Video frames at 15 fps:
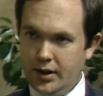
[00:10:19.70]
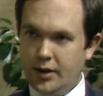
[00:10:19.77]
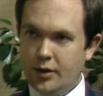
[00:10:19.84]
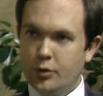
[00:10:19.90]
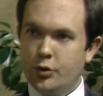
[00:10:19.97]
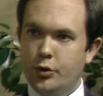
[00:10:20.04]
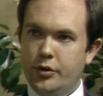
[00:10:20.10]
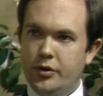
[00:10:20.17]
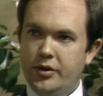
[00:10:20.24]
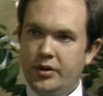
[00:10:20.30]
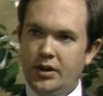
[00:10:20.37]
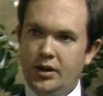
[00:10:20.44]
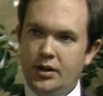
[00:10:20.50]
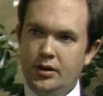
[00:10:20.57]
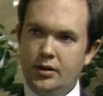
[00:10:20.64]
how could
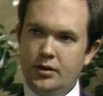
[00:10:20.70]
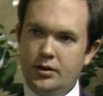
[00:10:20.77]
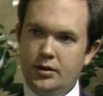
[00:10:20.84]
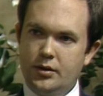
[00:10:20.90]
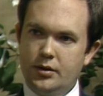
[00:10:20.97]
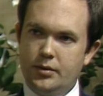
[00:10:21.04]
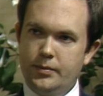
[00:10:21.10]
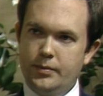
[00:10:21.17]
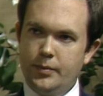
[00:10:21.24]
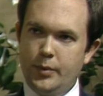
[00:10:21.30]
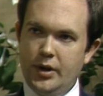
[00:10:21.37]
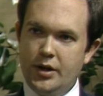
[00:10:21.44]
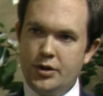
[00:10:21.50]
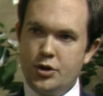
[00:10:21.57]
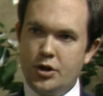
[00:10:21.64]
the
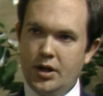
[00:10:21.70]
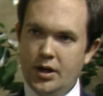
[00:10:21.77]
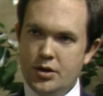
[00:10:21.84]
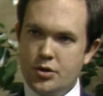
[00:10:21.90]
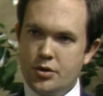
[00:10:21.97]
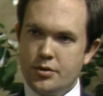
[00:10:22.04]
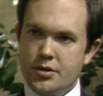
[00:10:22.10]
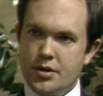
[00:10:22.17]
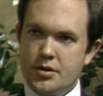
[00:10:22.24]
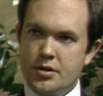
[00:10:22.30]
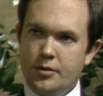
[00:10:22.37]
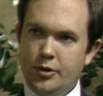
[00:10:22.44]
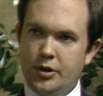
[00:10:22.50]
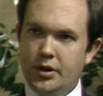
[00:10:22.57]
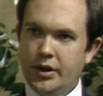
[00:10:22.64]
educational
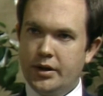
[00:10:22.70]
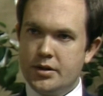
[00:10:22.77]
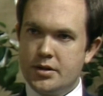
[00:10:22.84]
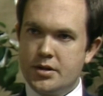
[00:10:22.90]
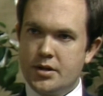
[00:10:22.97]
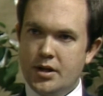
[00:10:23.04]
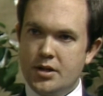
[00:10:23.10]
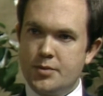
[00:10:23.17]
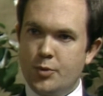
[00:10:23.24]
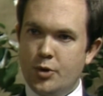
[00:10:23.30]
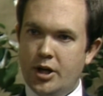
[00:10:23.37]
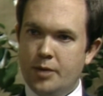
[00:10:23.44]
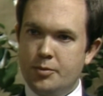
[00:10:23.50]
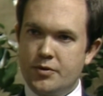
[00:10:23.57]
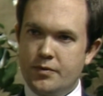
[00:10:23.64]
system in the United States,
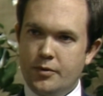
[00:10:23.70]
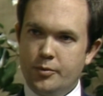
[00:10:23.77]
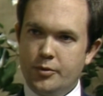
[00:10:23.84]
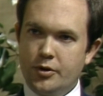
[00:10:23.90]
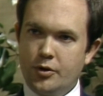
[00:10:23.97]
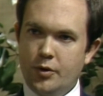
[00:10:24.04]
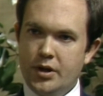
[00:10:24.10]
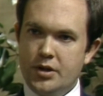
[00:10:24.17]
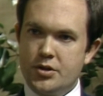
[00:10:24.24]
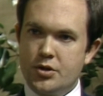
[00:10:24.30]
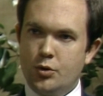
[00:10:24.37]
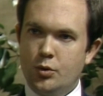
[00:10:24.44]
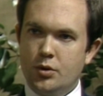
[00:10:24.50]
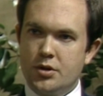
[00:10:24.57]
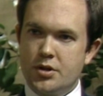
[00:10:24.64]
perhaps from the grade
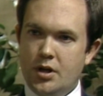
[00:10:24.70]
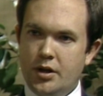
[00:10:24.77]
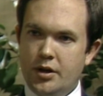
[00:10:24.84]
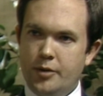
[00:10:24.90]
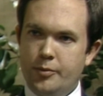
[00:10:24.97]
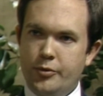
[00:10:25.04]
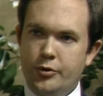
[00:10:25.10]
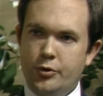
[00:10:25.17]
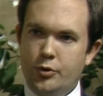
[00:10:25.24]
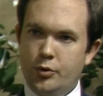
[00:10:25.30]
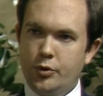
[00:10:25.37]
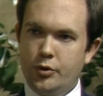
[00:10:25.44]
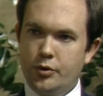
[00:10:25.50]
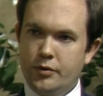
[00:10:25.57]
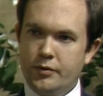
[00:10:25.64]
schools on up through
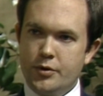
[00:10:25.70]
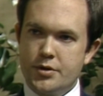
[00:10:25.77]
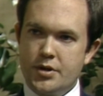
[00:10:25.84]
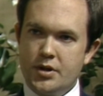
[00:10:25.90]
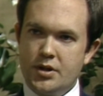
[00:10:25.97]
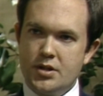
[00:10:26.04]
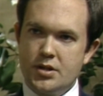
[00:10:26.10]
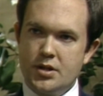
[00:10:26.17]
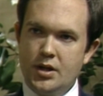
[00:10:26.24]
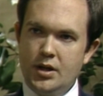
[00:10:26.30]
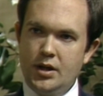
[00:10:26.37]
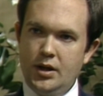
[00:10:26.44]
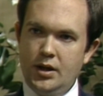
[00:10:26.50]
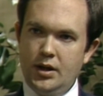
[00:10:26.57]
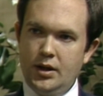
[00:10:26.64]
universities,
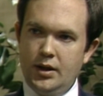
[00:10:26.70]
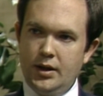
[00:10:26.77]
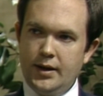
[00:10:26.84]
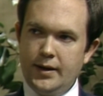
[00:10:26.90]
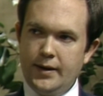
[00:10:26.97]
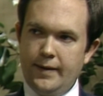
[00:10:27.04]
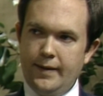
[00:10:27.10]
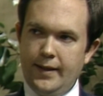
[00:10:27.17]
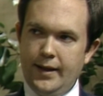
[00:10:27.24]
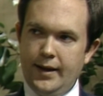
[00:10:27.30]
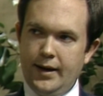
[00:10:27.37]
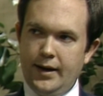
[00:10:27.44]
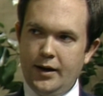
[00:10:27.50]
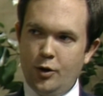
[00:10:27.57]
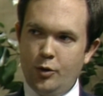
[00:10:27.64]

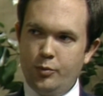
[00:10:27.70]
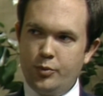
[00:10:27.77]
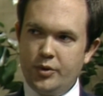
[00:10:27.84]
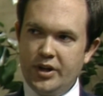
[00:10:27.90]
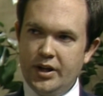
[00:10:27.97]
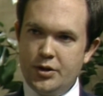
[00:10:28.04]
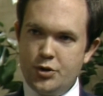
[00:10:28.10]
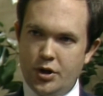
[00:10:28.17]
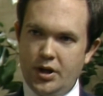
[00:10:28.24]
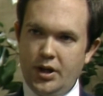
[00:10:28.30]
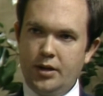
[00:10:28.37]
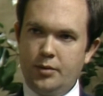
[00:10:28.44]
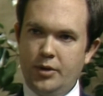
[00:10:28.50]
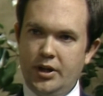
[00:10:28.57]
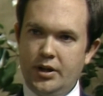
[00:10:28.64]
help educate
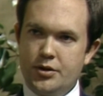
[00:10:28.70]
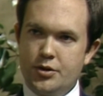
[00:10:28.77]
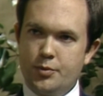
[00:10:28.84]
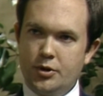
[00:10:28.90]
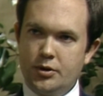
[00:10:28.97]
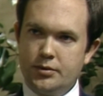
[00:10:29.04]
management?